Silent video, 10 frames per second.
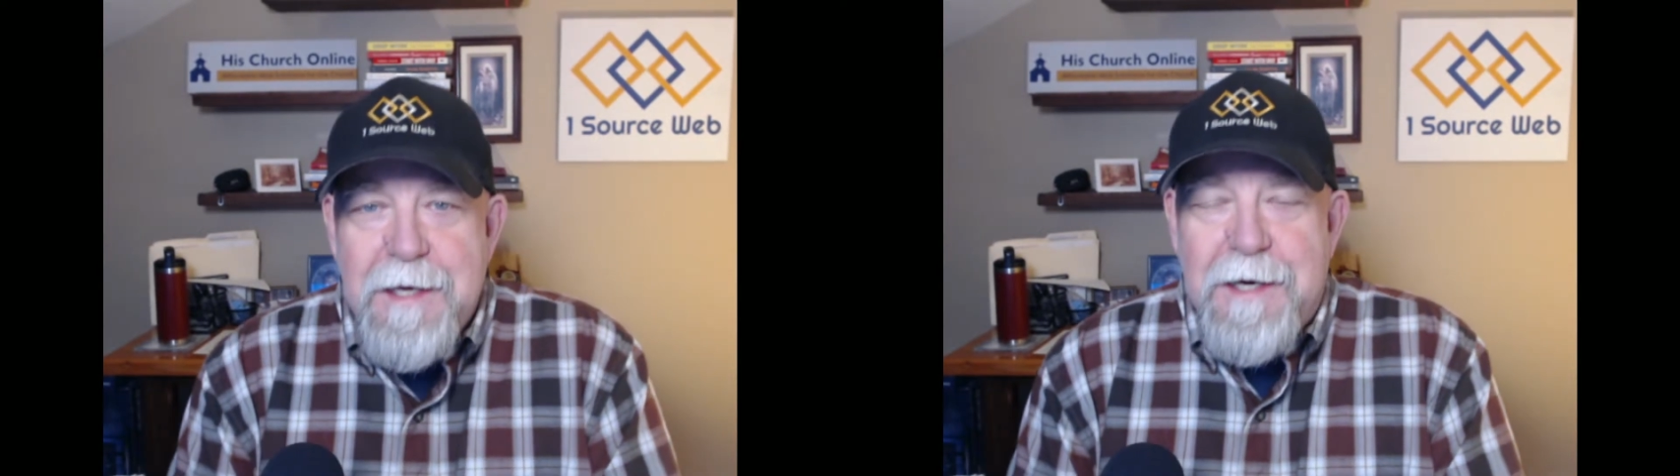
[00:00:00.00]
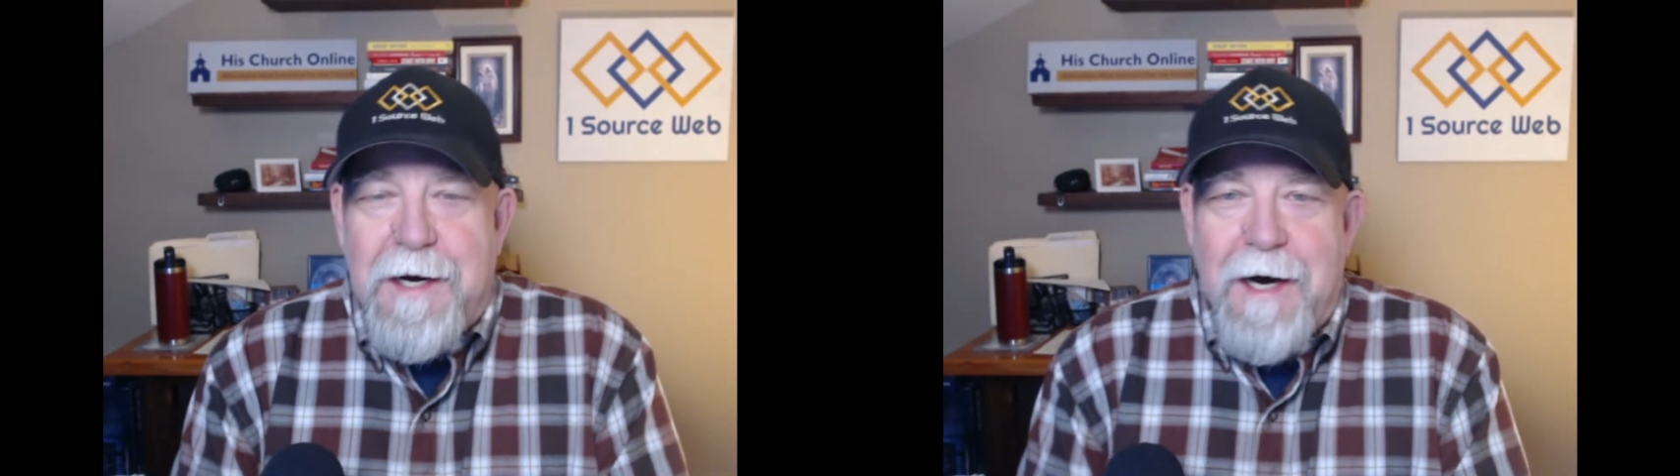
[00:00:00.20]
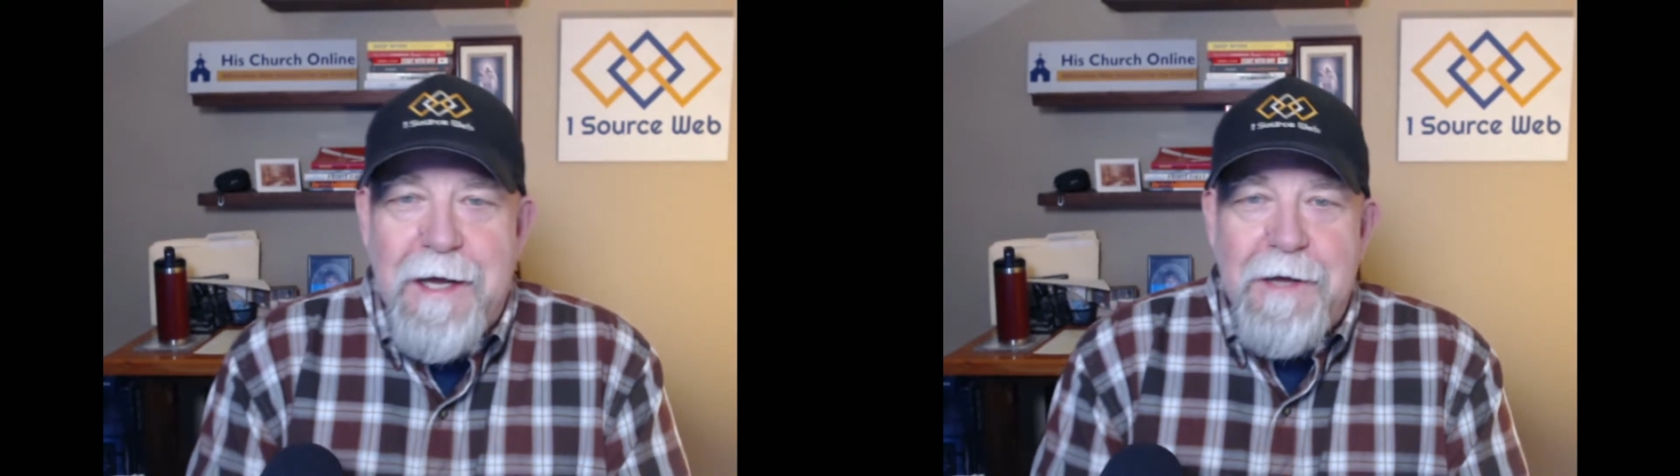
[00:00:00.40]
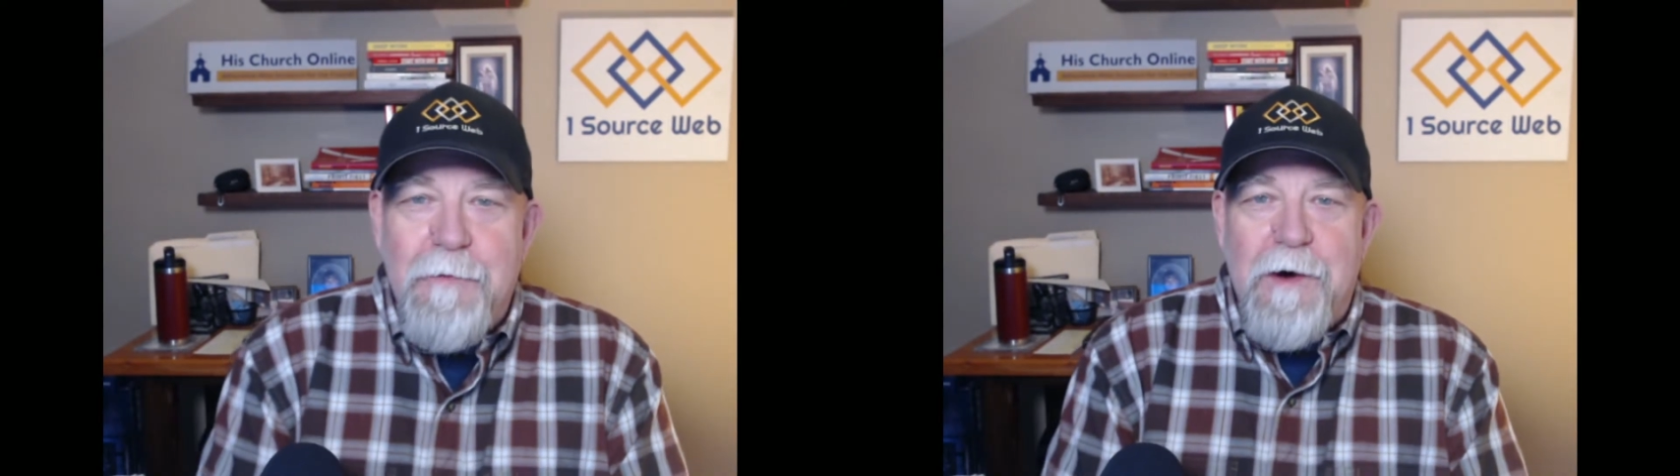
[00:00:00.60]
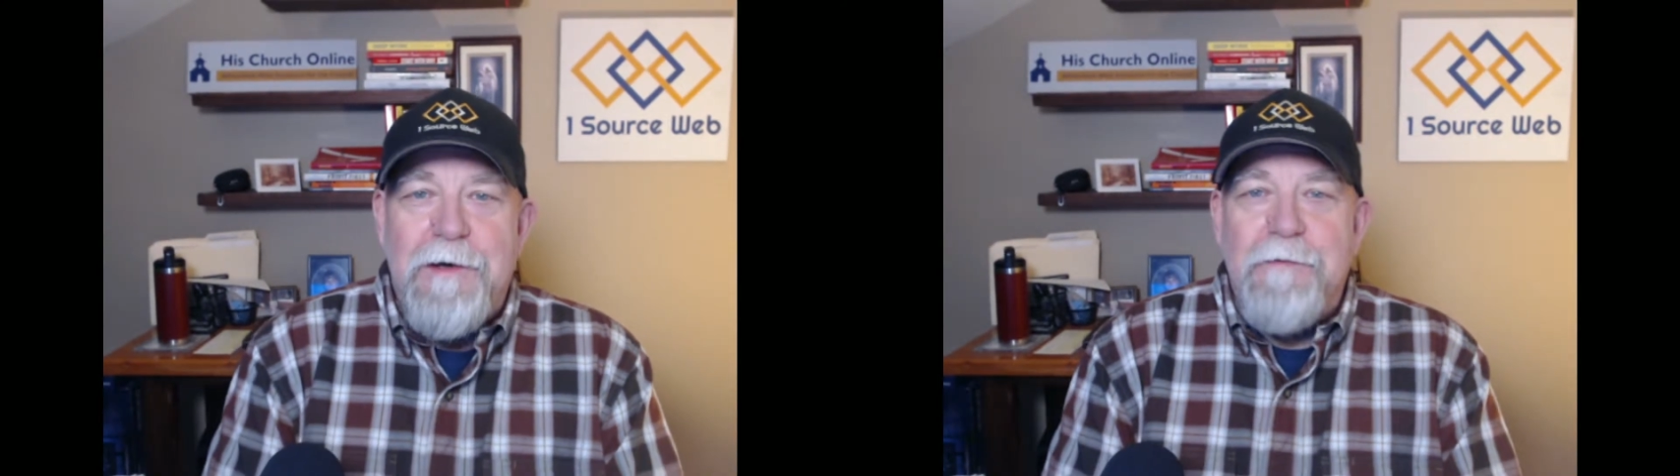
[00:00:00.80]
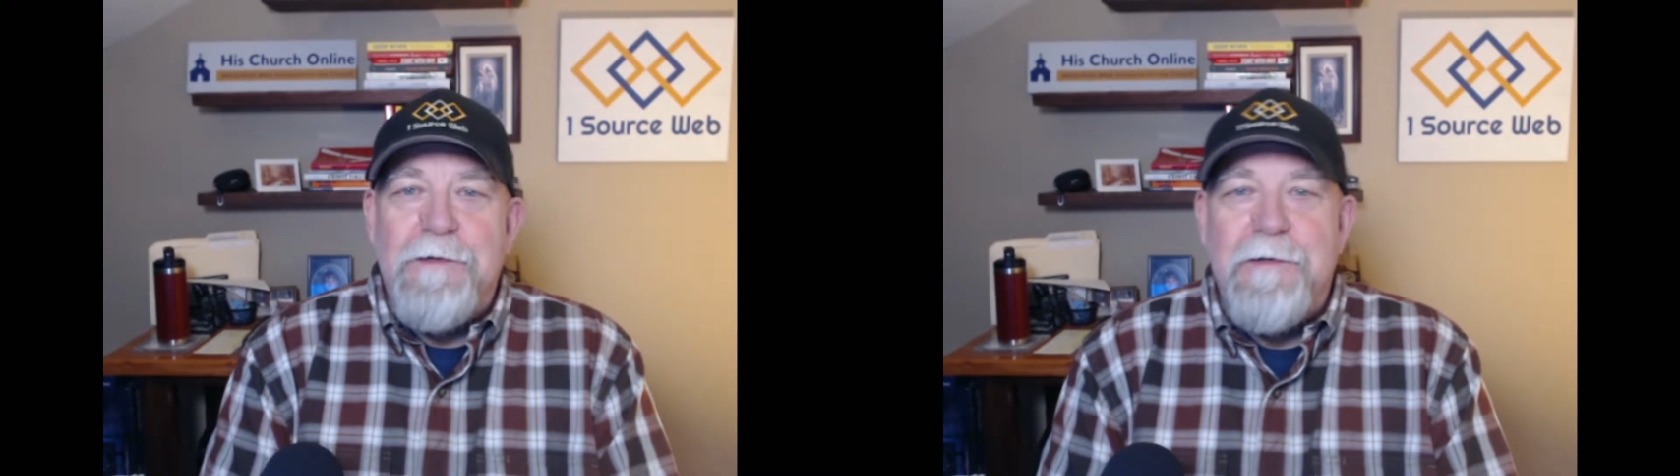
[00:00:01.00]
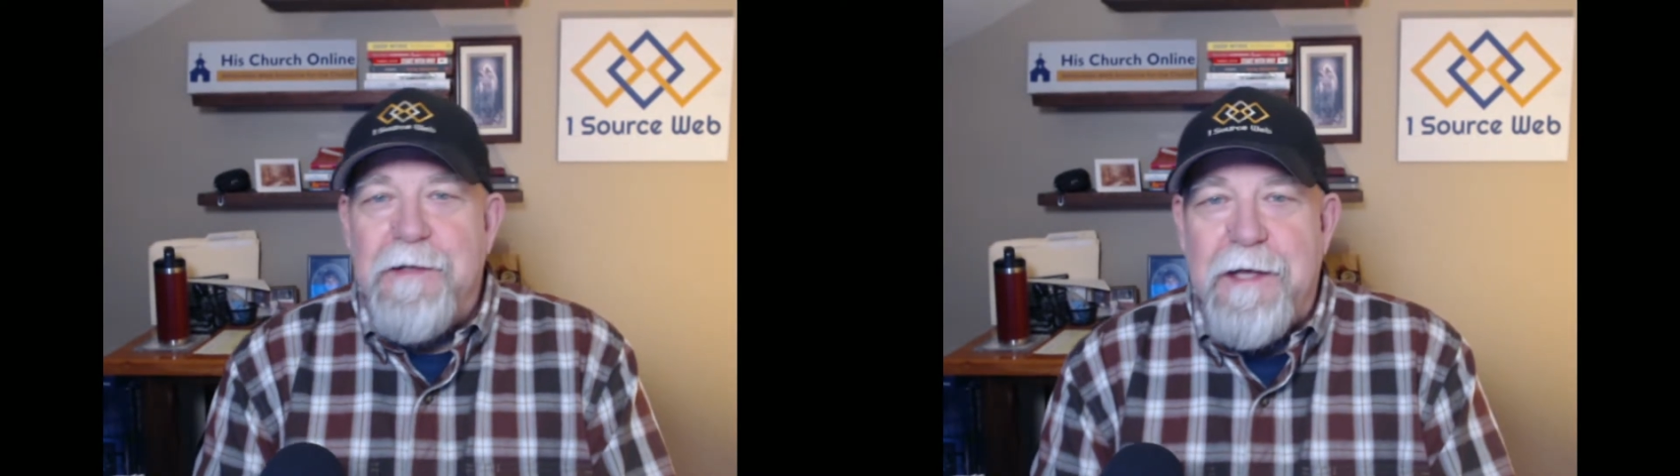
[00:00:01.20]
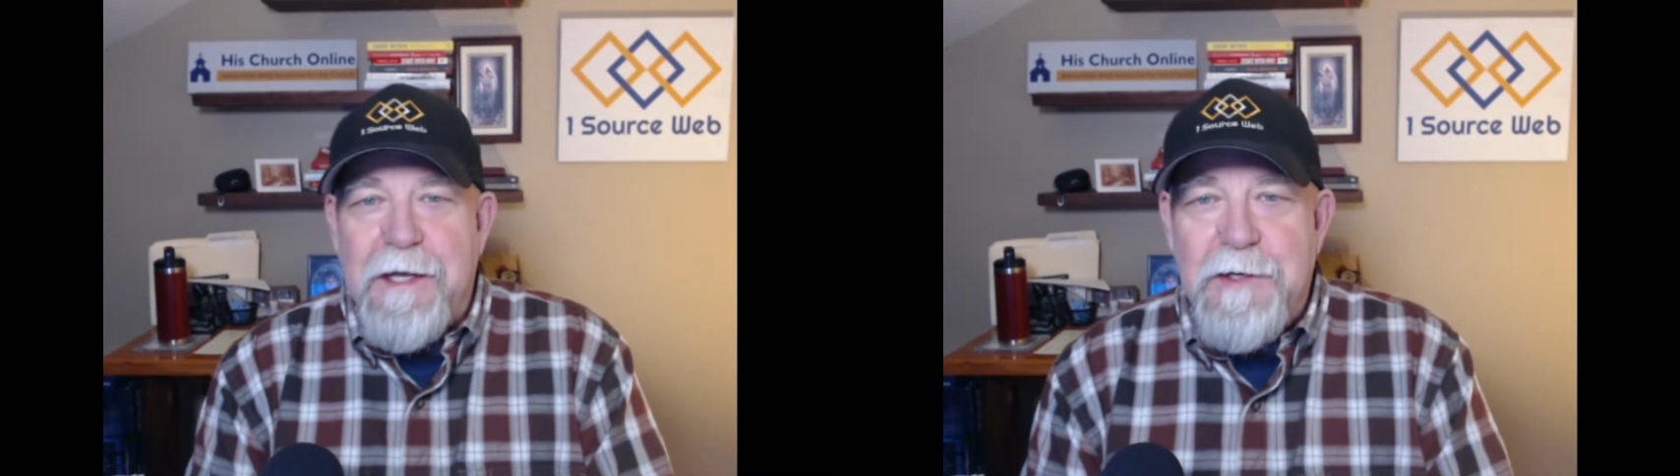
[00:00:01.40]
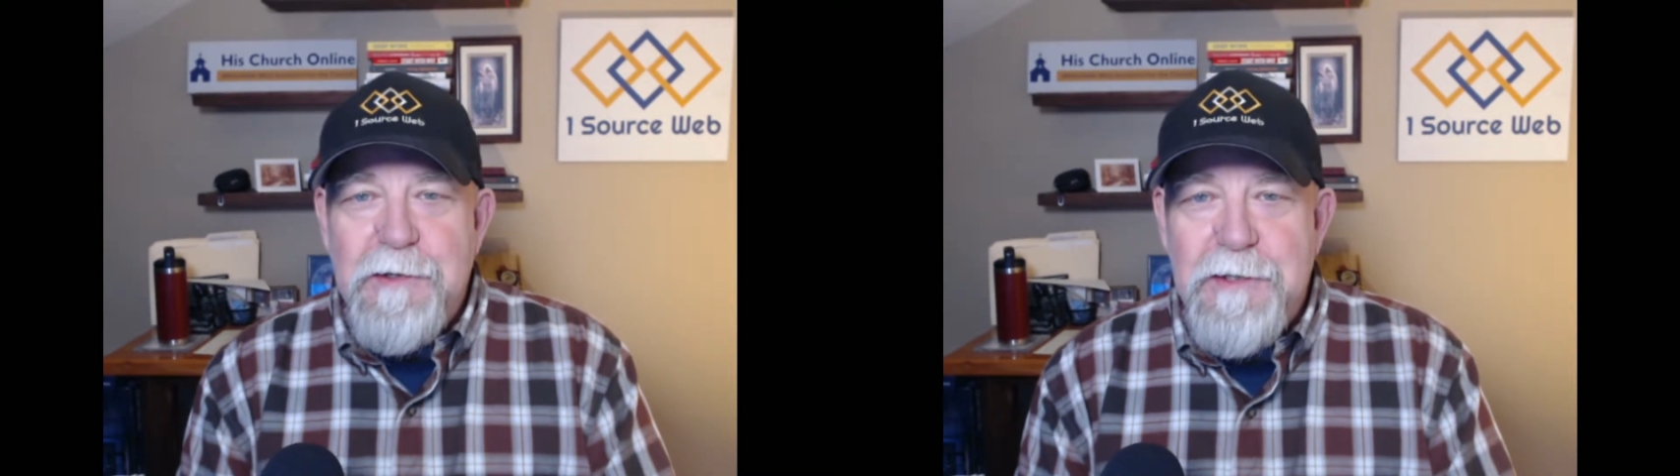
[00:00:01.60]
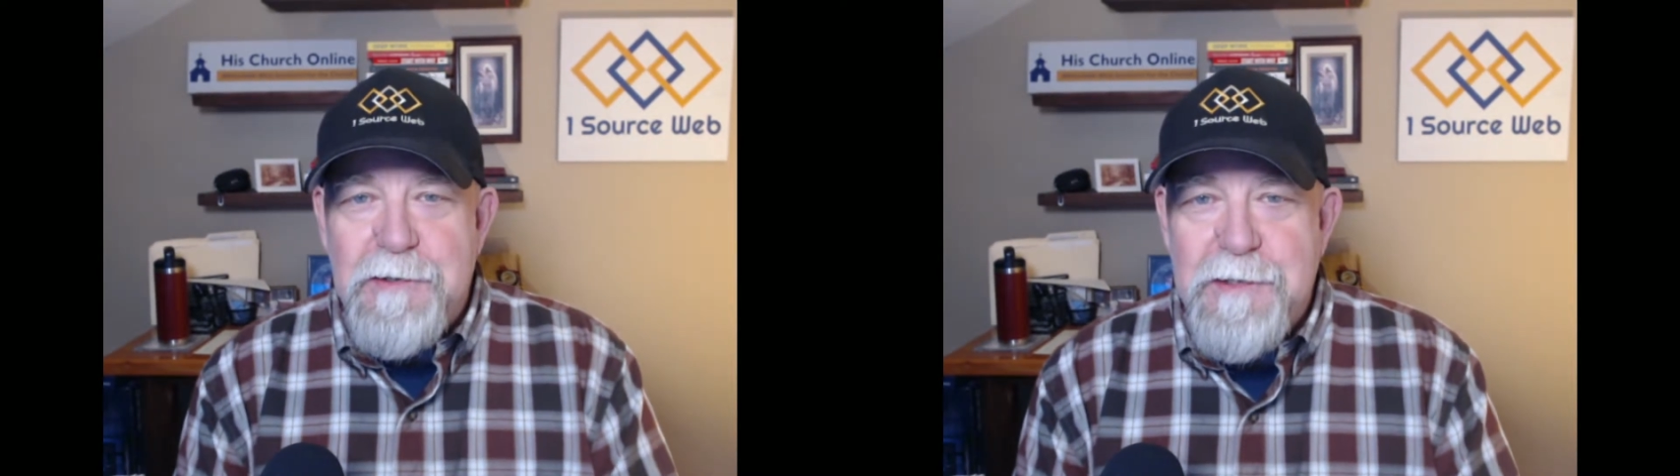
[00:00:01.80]
Hi, and welcome to the
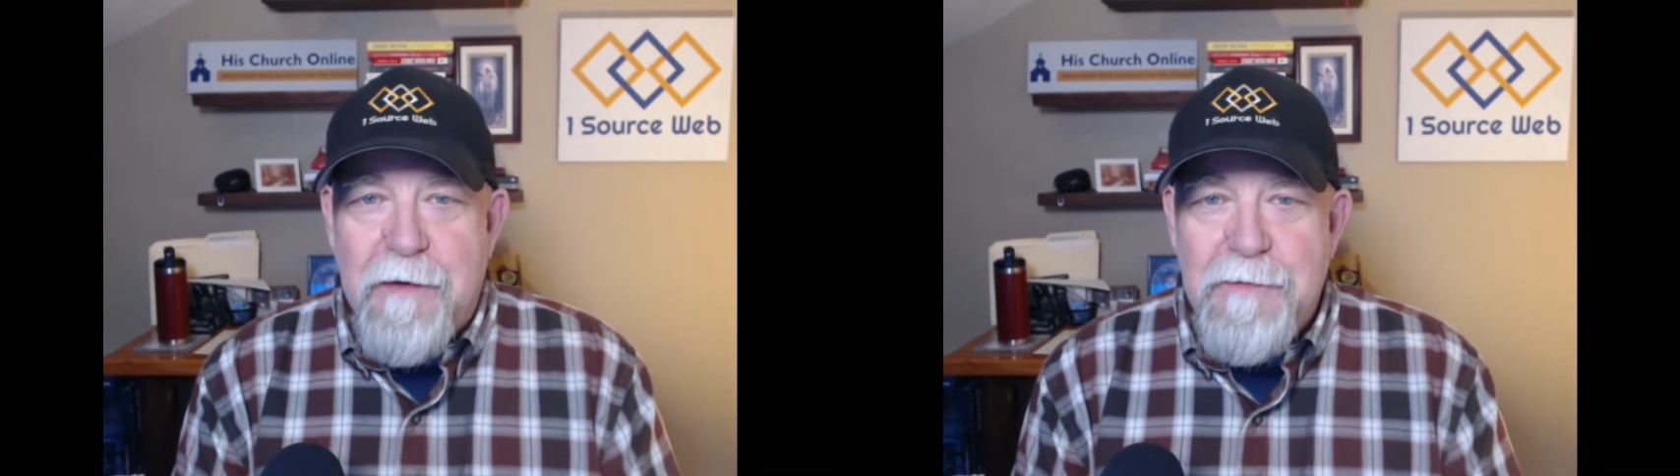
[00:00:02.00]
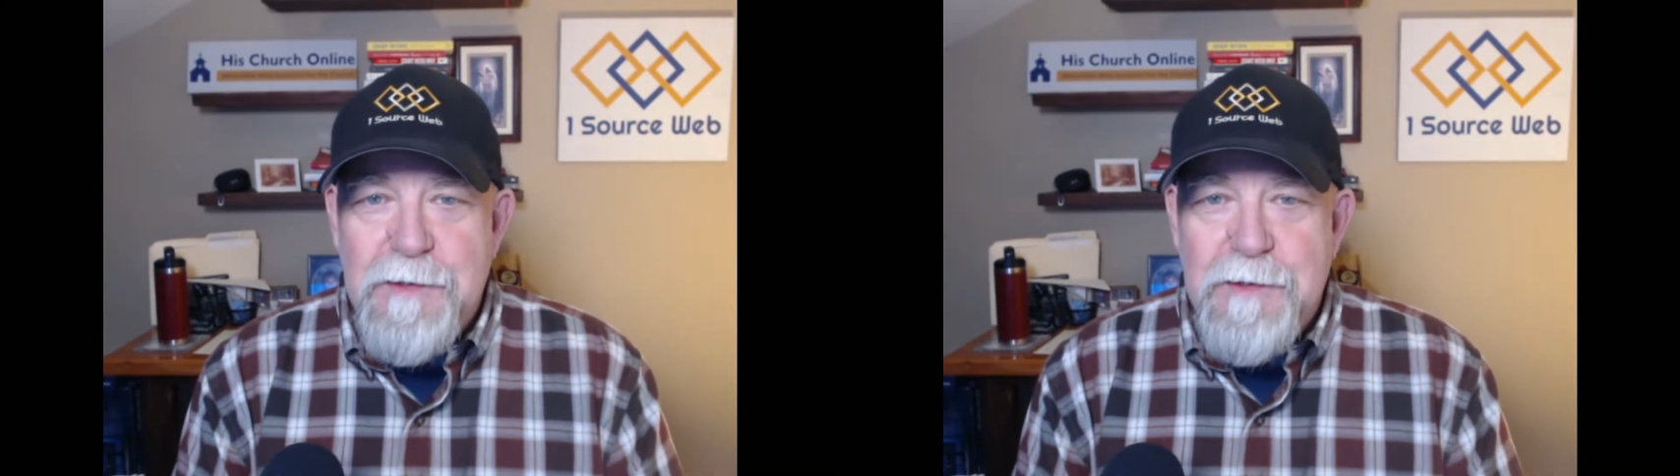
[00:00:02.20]
Do-It-Yourself